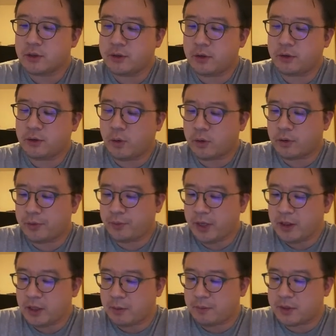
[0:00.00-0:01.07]
So there are total
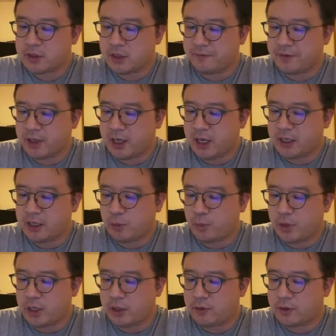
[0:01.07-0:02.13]
3 numbers of the k that
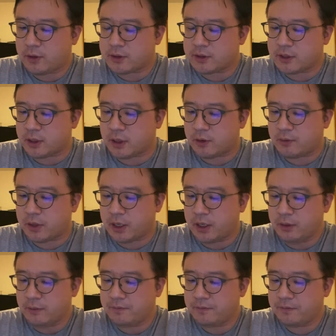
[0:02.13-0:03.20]
we need to consider,
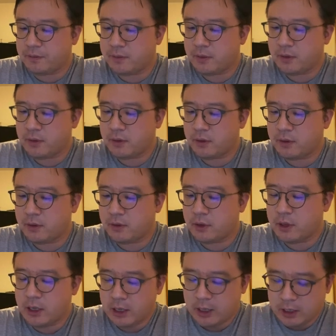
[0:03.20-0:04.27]
right?
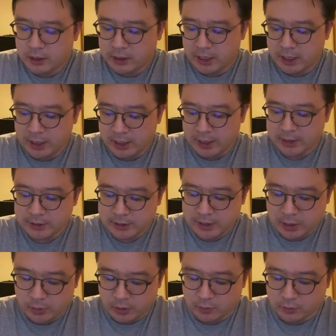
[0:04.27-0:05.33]
K is
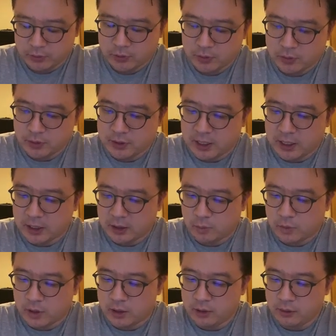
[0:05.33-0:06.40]
now equal to negative
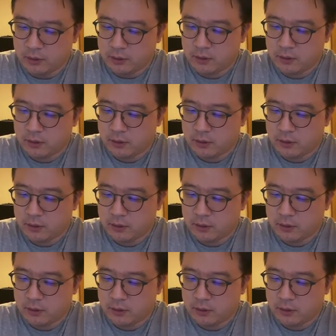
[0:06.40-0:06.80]
1,